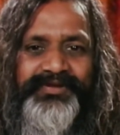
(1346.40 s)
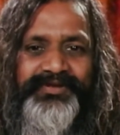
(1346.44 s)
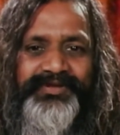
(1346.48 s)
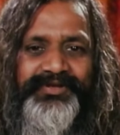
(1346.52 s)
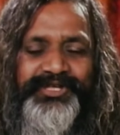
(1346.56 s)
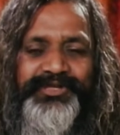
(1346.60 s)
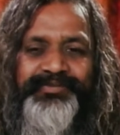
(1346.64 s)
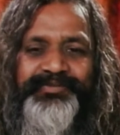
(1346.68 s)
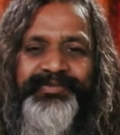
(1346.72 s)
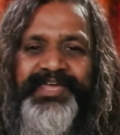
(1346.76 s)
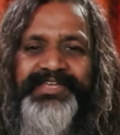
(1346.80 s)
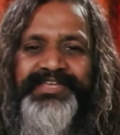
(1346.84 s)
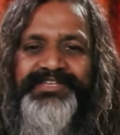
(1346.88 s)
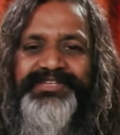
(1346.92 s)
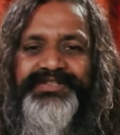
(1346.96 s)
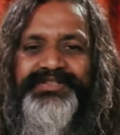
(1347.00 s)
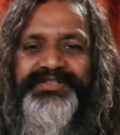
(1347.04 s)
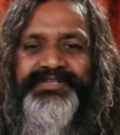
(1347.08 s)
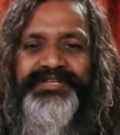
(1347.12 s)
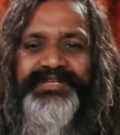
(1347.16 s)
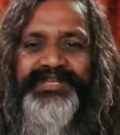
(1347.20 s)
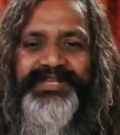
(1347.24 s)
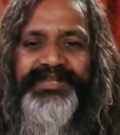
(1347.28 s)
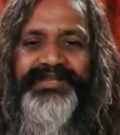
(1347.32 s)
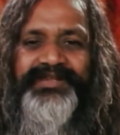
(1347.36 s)
Imagine
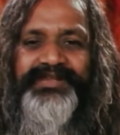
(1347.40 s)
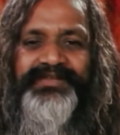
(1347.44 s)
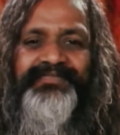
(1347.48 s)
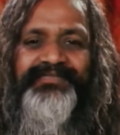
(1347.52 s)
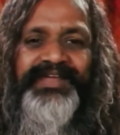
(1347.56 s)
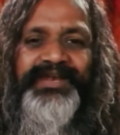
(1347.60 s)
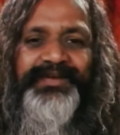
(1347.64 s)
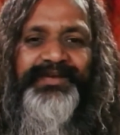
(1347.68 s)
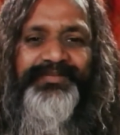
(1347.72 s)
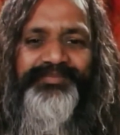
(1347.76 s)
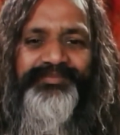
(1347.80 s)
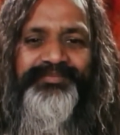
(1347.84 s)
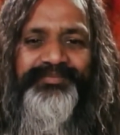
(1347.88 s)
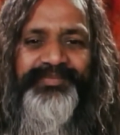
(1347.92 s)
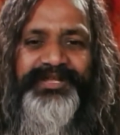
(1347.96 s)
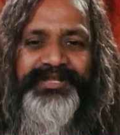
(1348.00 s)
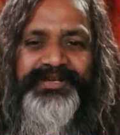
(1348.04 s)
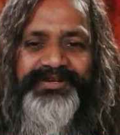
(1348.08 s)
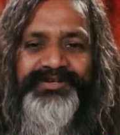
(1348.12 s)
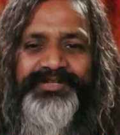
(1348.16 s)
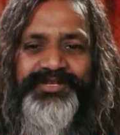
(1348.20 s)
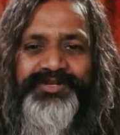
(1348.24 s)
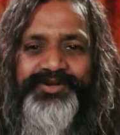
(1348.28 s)
the development